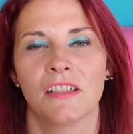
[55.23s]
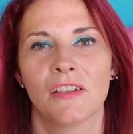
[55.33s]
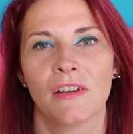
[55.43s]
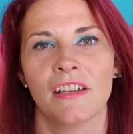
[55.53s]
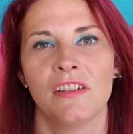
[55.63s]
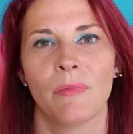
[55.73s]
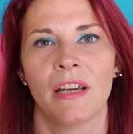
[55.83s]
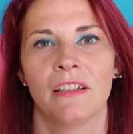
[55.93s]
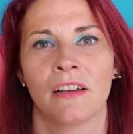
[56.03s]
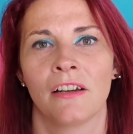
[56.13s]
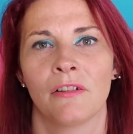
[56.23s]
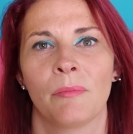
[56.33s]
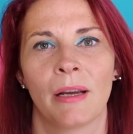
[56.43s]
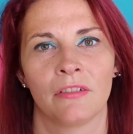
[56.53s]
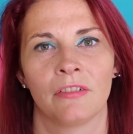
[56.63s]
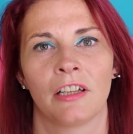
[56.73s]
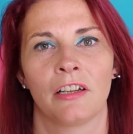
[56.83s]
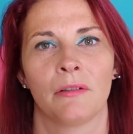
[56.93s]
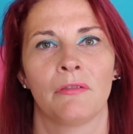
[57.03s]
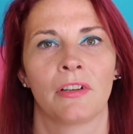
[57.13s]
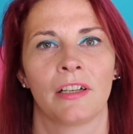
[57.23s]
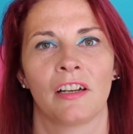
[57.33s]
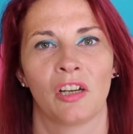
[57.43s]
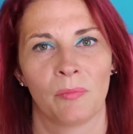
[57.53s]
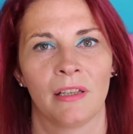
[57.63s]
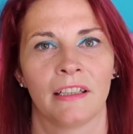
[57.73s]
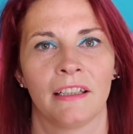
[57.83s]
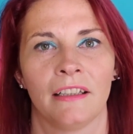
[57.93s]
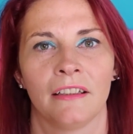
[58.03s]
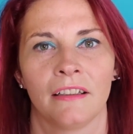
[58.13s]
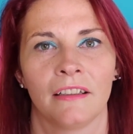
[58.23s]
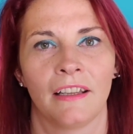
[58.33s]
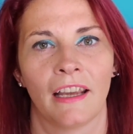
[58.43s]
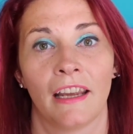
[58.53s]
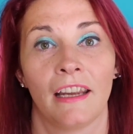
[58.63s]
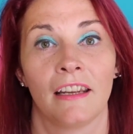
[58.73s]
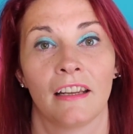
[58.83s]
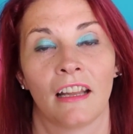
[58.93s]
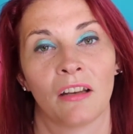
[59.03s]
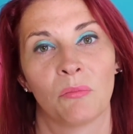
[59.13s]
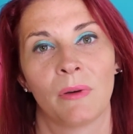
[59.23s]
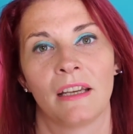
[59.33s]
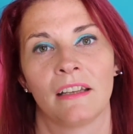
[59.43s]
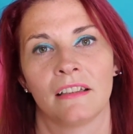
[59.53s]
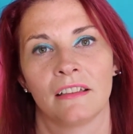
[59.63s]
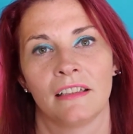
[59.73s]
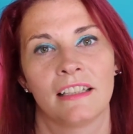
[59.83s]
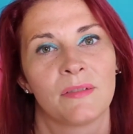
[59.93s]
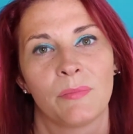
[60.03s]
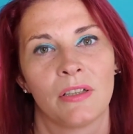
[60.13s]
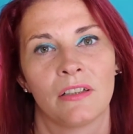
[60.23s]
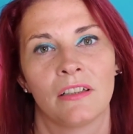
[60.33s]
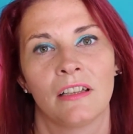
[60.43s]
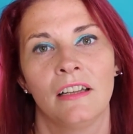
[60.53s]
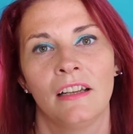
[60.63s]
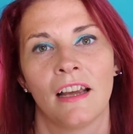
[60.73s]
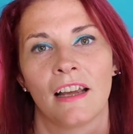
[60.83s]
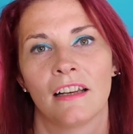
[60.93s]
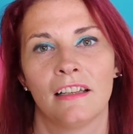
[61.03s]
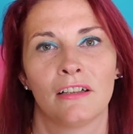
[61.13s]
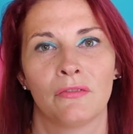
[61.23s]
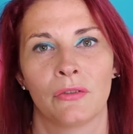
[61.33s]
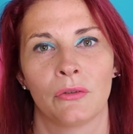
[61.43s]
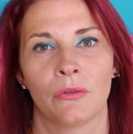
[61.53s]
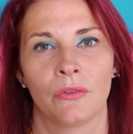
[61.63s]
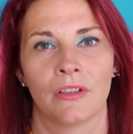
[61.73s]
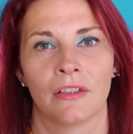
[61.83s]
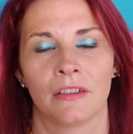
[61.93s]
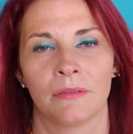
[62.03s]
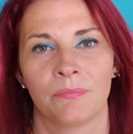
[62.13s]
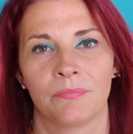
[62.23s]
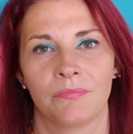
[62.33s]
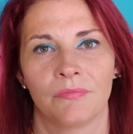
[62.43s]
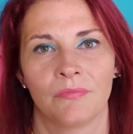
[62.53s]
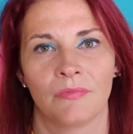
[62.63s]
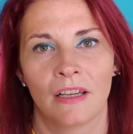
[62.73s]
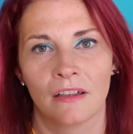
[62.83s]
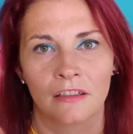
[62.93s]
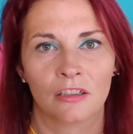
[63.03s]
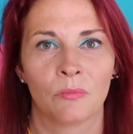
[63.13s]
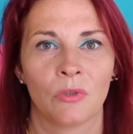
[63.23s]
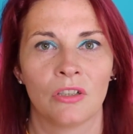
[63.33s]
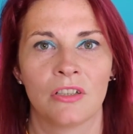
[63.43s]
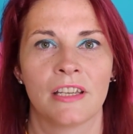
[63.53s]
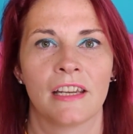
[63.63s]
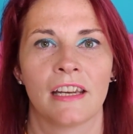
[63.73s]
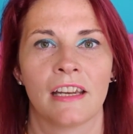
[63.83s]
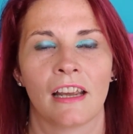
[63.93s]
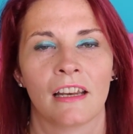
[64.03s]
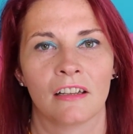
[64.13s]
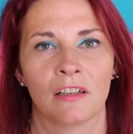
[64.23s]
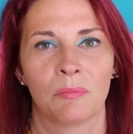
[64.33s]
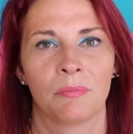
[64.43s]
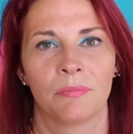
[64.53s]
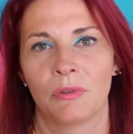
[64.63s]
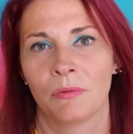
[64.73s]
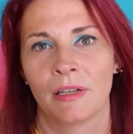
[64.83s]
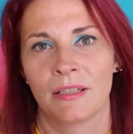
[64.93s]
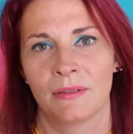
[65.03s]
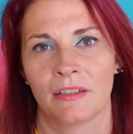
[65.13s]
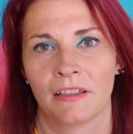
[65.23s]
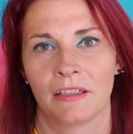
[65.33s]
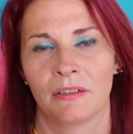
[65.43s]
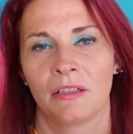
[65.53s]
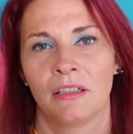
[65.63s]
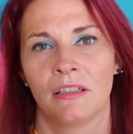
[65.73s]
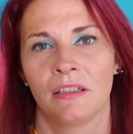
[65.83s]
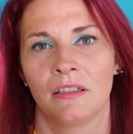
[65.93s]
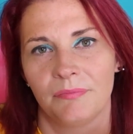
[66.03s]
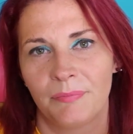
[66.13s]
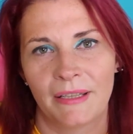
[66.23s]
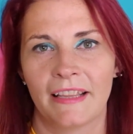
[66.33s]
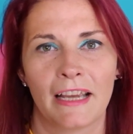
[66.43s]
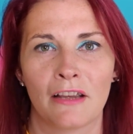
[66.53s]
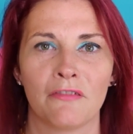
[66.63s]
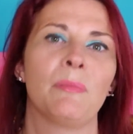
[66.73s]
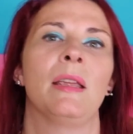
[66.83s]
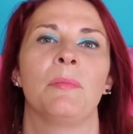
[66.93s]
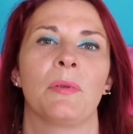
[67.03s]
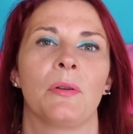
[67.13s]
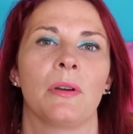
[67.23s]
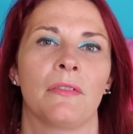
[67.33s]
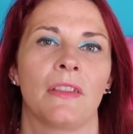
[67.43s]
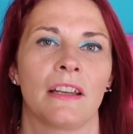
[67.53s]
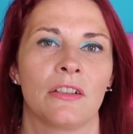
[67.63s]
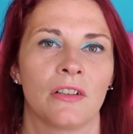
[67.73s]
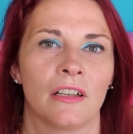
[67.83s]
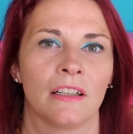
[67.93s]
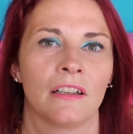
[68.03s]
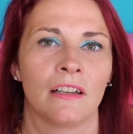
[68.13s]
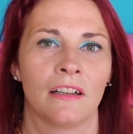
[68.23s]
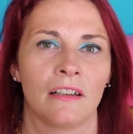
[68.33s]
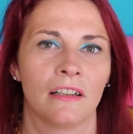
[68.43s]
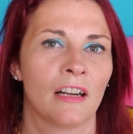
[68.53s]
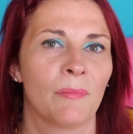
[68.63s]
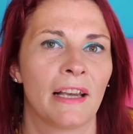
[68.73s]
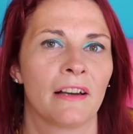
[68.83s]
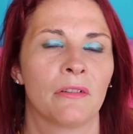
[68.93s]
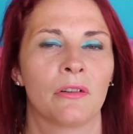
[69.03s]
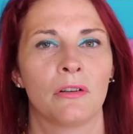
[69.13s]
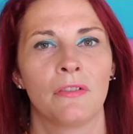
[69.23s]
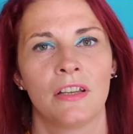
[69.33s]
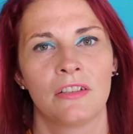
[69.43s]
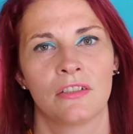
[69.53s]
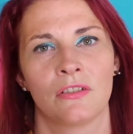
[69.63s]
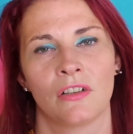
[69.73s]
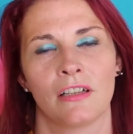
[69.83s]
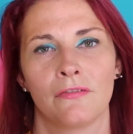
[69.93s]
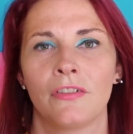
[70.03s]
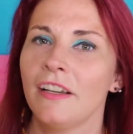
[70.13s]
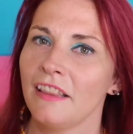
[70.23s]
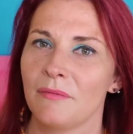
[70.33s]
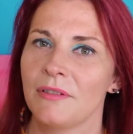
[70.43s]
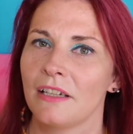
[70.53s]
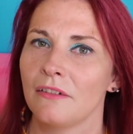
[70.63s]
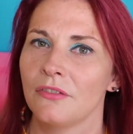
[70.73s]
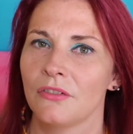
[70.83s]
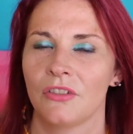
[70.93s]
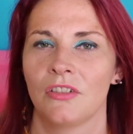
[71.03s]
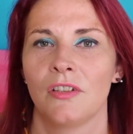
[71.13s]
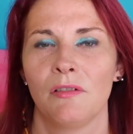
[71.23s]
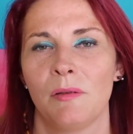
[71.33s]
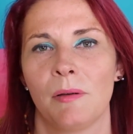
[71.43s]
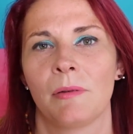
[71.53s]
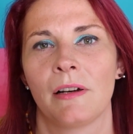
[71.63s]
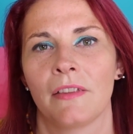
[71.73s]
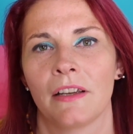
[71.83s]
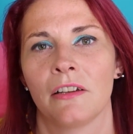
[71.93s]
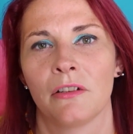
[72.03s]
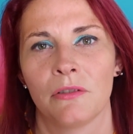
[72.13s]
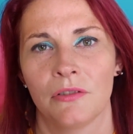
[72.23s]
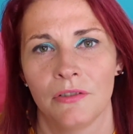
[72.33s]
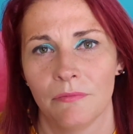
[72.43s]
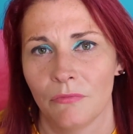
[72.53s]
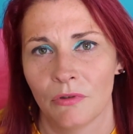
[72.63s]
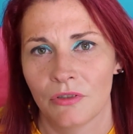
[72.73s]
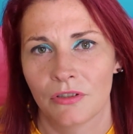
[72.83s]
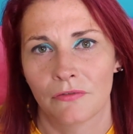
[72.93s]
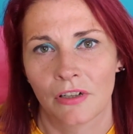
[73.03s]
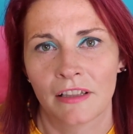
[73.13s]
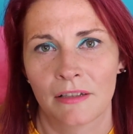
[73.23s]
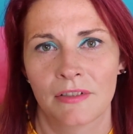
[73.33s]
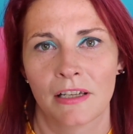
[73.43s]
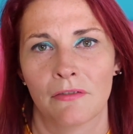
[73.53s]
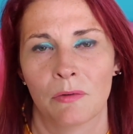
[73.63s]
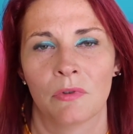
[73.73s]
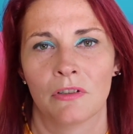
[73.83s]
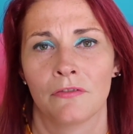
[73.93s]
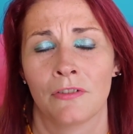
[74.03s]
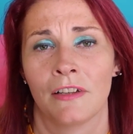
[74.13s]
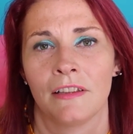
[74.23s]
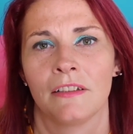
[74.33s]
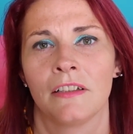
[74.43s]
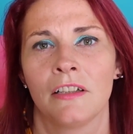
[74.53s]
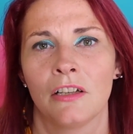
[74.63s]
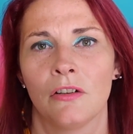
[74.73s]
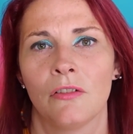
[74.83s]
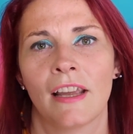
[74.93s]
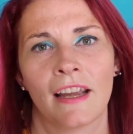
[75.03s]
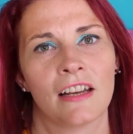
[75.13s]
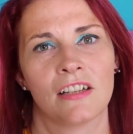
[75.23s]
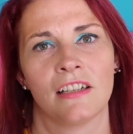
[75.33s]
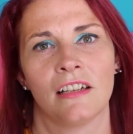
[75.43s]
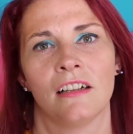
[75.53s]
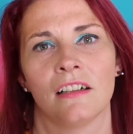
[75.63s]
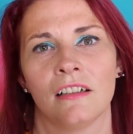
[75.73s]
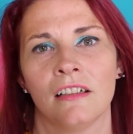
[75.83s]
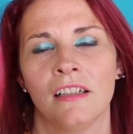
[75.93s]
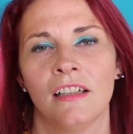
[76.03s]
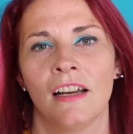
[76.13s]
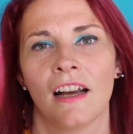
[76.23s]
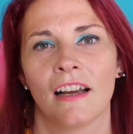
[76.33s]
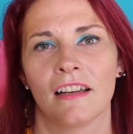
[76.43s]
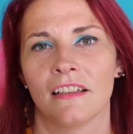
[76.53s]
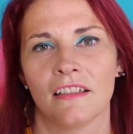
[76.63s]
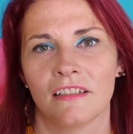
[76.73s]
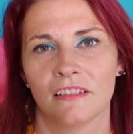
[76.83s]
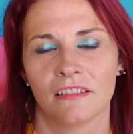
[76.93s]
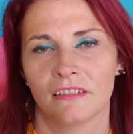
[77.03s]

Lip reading: So as you may know or may not know, I'm very openly gay and being a lesbian, and I love all that kind of community, and I always like be there for people if they're trying to come out or if they're just trying to find themselves, because there's so many people out there who want to find themselves and want to find who they actually are, and